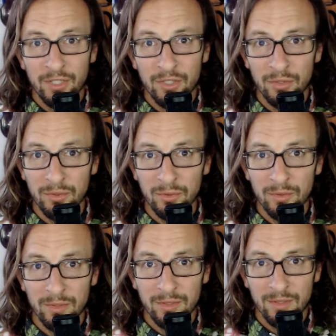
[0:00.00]

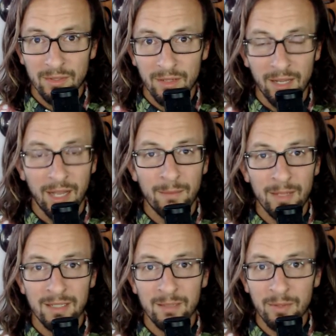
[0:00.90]
to not
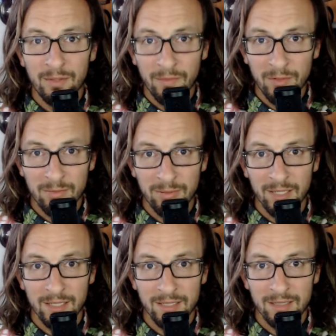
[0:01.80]
mess up in the first
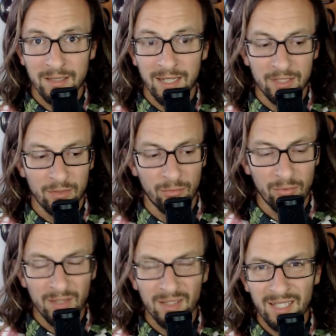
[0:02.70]
place and to
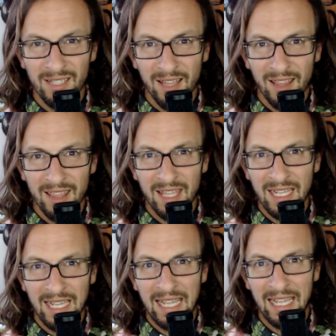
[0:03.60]
really
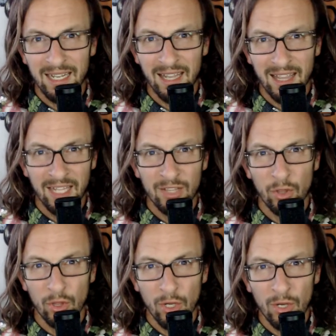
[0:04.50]
think ahead, think
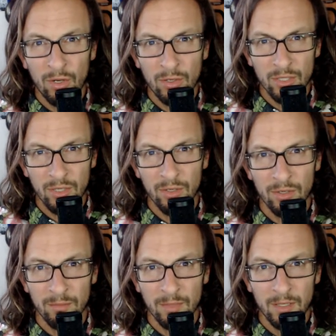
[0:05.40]
long
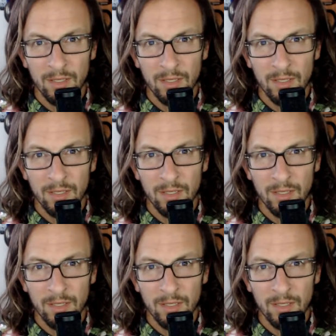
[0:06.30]
term.